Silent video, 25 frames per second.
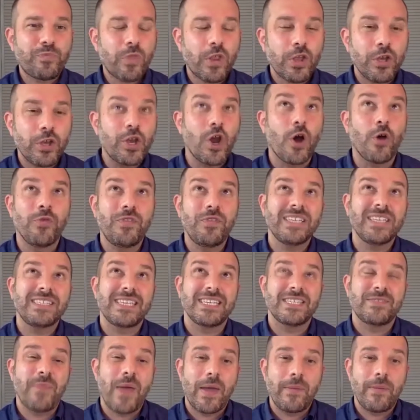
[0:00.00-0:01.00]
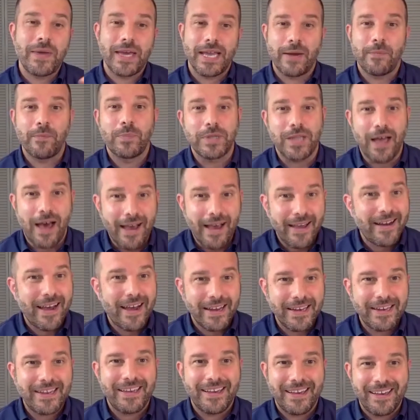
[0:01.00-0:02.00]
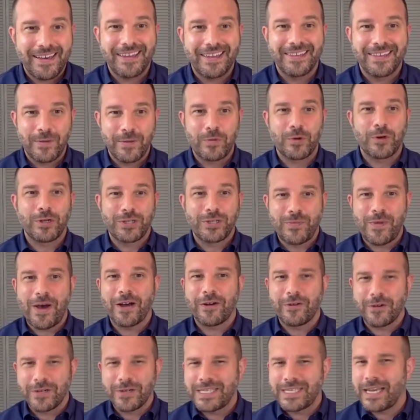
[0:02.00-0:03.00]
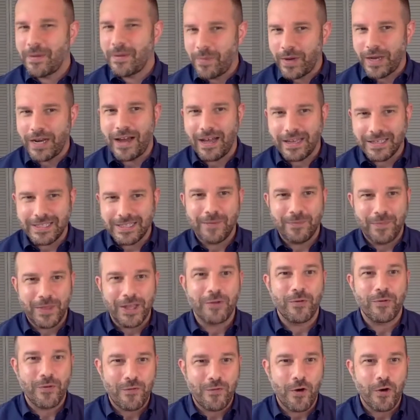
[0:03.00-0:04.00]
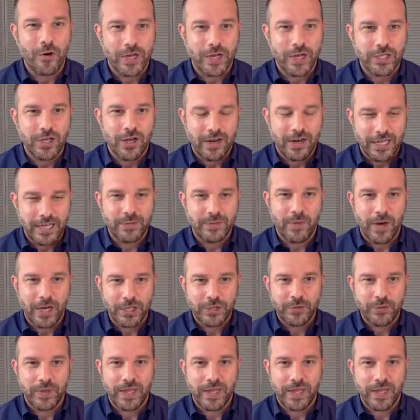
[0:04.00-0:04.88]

this is maybe an implied idea in liberal democracy, but not something we focus on as much.